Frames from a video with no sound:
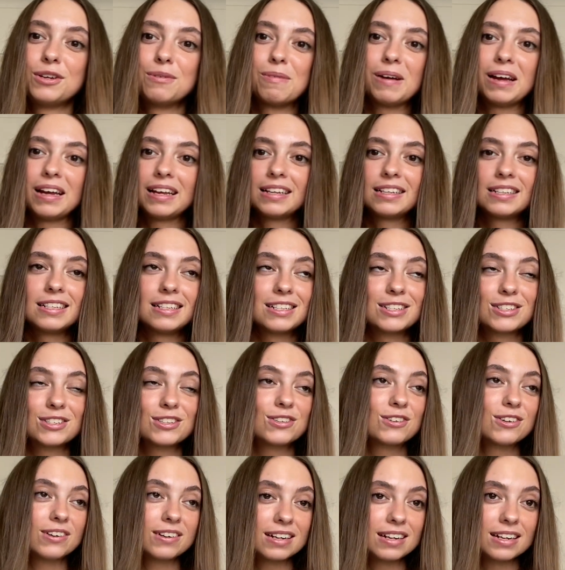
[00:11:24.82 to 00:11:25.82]
might
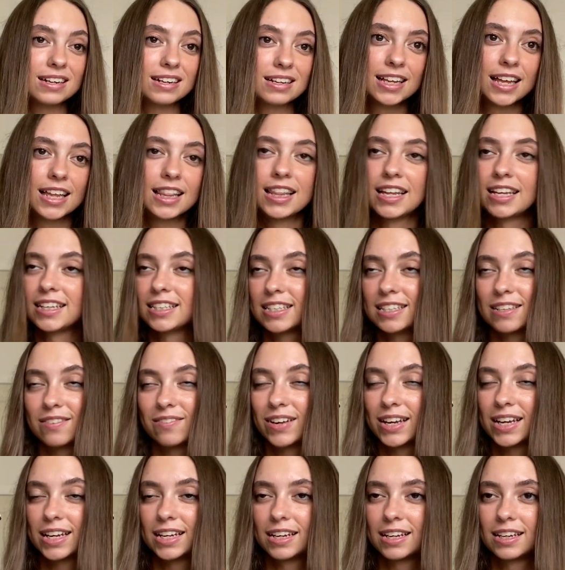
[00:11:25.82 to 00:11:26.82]
disagree, and that's
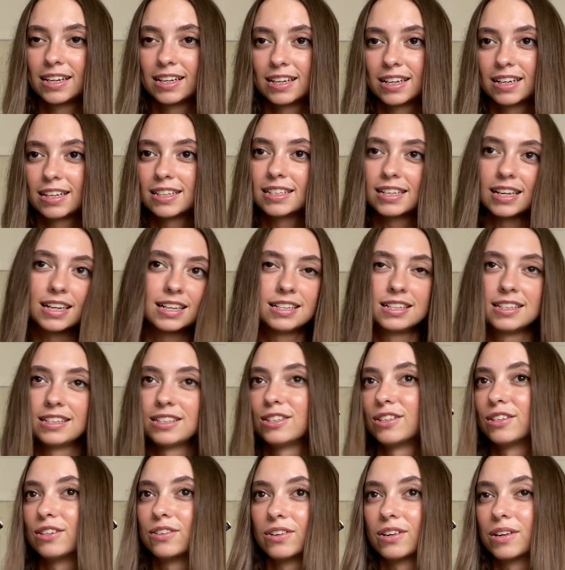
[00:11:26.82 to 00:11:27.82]
fine, because I
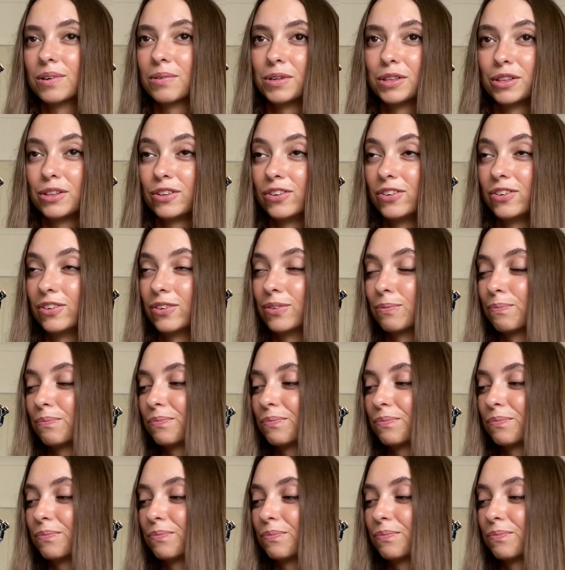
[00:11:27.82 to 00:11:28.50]
disagree with you.